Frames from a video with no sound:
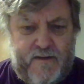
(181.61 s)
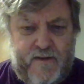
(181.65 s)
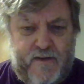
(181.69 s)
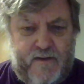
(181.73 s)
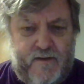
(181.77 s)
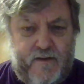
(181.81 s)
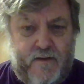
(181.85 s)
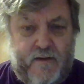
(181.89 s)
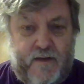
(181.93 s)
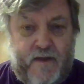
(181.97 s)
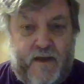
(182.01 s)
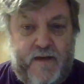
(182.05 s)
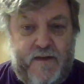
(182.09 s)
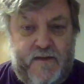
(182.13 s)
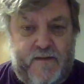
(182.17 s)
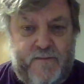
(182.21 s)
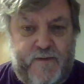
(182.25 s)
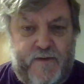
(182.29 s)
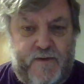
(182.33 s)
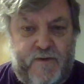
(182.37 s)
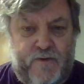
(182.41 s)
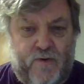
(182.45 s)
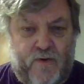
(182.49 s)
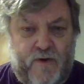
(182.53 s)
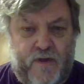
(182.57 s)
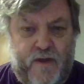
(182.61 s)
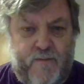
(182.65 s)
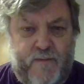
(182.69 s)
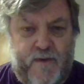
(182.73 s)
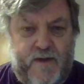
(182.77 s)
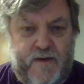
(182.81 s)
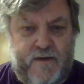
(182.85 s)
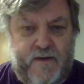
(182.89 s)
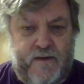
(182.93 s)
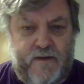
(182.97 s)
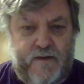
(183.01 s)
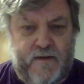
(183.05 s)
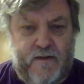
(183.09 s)
it, again, it's been
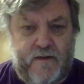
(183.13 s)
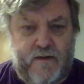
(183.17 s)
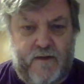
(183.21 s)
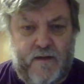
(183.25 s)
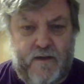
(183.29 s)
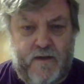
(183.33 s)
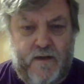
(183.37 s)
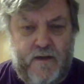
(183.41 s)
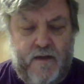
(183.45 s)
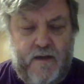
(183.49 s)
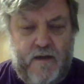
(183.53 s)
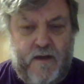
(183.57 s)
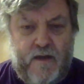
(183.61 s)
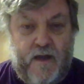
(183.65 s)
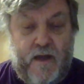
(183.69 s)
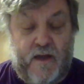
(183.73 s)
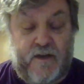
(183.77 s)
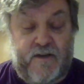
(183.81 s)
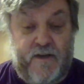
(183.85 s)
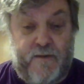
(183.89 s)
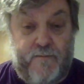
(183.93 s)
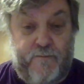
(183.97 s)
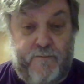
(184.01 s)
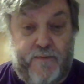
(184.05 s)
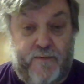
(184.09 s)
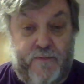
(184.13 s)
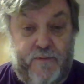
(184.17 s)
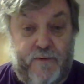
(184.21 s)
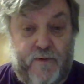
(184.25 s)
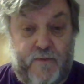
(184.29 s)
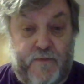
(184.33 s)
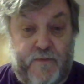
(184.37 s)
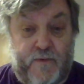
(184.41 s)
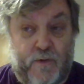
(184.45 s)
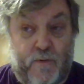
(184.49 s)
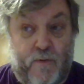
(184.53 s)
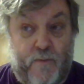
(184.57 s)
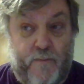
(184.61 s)
documented to actually
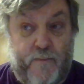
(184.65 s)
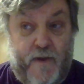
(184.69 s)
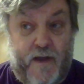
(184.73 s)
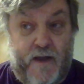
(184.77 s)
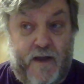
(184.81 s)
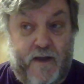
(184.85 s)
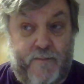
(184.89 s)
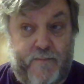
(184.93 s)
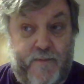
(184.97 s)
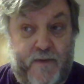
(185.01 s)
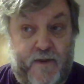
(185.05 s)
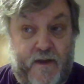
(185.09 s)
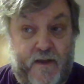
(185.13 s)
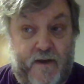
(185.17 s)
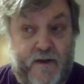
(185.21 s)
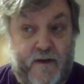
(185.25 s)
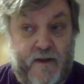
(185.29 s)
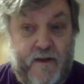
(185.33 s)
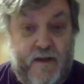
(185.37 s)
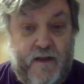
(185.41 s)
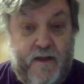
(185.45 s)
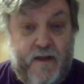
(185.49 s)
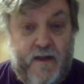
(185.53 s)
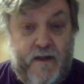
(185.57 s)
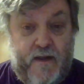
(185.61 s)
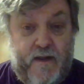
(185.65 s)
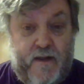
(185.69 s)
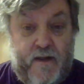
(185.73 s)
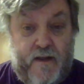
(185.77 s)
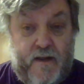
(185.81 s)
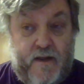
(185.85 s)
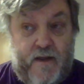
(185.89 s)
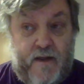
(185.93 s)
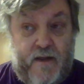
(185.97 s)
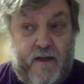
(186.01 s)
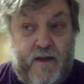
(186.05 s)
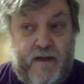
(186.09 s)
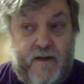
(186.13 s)
improve lower back pain
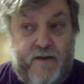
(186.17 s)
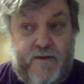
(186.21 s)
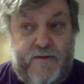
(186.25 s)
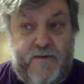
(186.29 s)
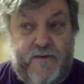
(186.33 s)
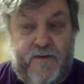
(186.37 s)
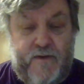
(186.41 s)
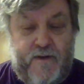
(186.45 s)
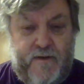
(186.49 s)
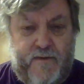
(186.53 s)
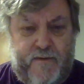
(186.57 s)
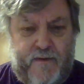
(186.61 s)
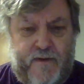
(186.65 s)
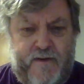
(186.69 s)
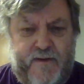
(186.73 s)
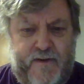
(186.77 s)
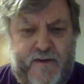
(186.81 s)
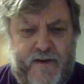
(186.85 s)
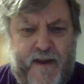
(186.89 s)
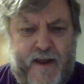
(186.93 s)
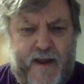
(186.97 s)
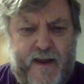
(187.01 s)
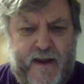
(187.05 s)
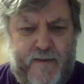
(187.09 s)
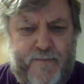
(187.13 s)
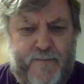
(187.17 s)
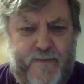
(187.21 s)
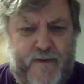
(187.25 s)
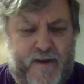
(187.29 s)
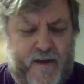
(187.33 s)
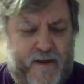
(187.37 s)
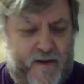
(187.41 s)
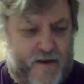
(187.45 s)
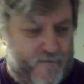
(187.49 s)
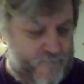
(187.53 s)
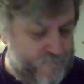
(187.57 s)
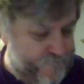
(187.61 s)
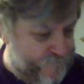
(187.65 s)
and uh, and neck
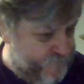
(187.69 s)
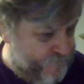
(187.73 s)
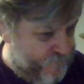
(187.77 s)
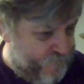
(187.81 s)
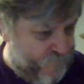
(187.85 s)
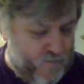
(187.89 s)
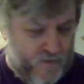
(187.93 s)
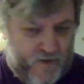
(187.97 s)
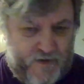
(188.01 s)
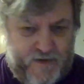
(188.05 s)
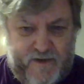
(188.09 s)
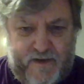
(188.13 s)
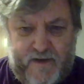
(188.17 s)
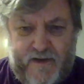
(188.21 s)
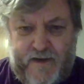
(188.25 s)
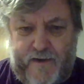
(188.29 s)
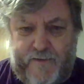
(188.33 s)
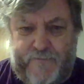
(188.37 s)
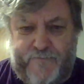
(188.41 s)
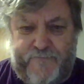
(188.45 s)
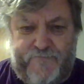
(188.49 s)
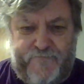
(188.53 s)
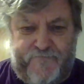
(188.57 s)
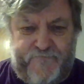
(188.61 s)
pain, which yeah.